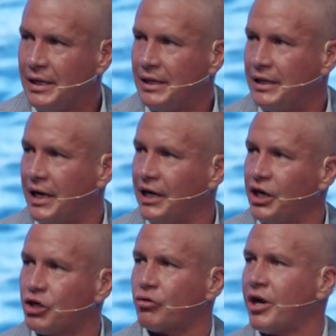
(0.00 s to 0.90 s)
He had an
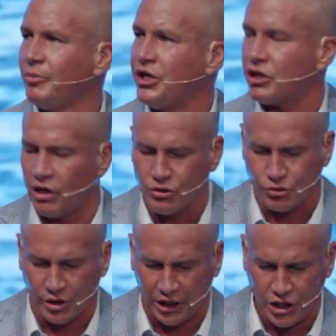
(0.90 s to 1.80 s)
incredibly close
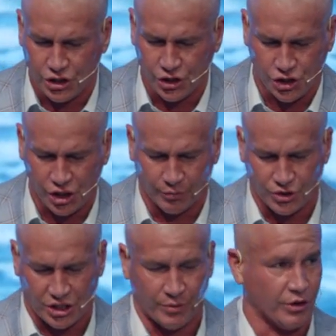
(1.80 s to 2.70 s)
relationship with
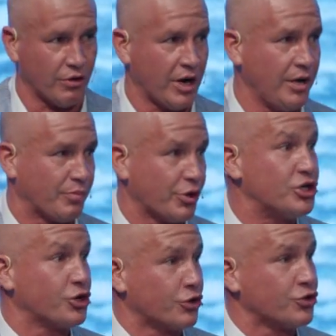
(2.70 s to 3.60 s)
some of the great
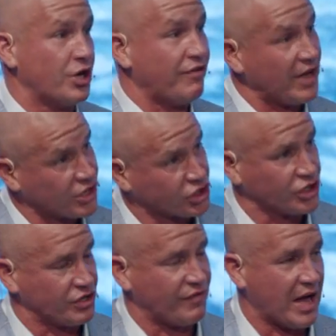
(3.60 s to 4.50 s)
preachers and
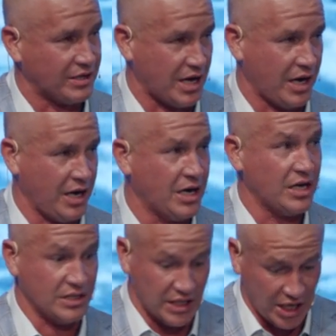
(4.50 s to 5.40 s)
evangelists of that day
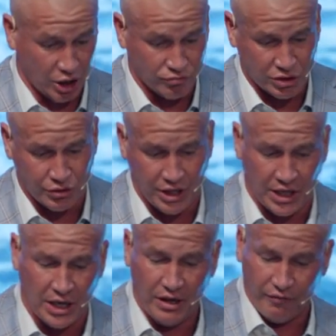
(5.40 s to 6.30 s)
D.L.
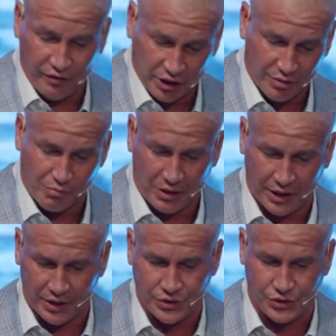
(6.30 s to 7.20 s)
Moody, Philip
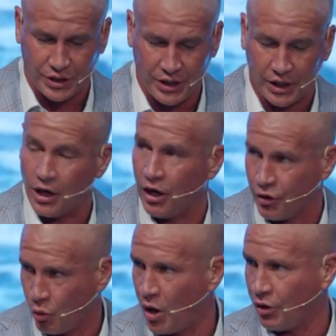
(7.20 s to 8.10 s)
Bliss, and
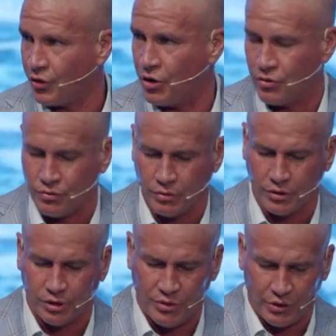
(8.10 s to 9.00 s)
other well known
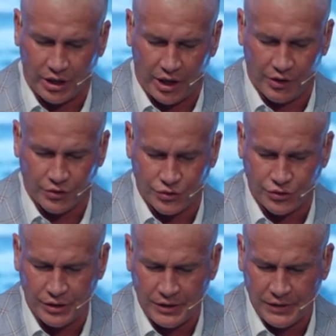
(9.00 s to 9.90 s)

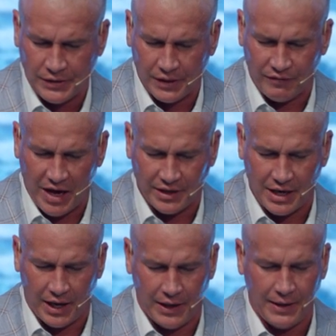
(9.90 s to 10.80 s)
communicators of that
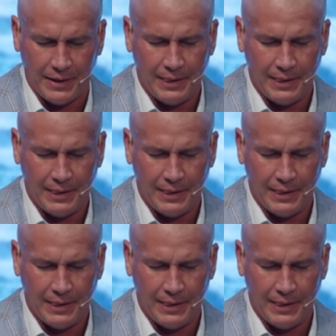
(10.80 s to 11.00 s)
day.